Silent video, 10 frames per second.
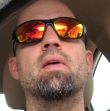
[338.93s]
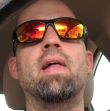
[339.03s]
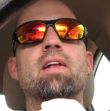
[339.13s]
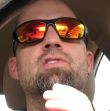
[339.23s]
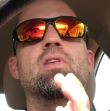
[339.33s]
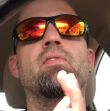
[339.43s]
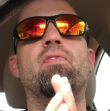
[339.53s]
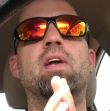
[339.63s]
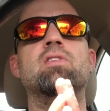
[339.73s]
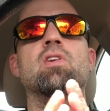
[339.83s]
That's the
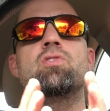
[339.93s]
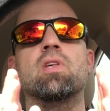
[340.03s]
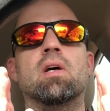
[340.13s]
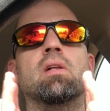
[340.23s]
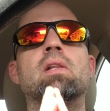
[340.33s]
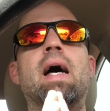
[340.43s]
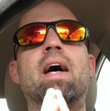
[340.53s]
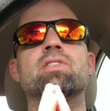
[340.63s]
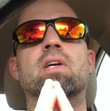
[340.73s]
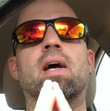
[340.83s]
vintage, the
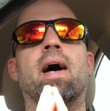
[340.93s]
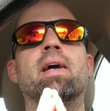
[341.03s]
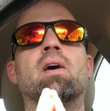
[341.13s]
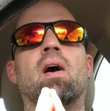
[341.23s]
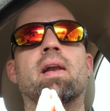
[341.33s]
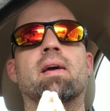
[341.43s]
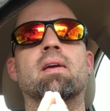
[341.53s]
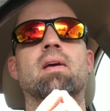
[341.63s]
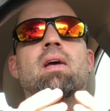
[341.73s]
classic, iconic